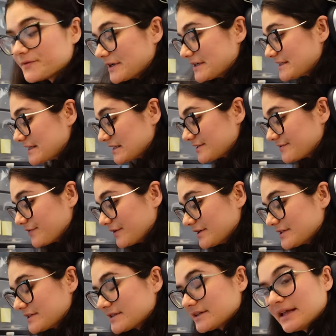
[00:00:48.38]
first things
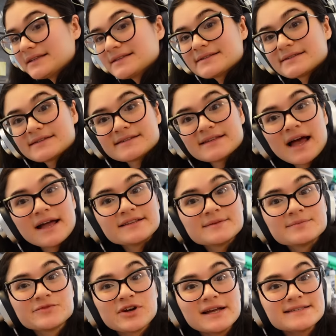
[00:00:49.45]
first, let's design
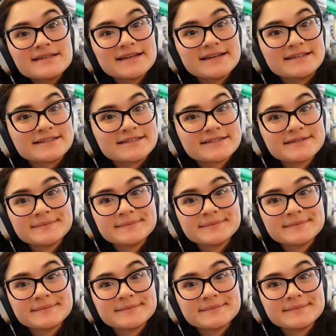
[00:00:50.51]
some dresses.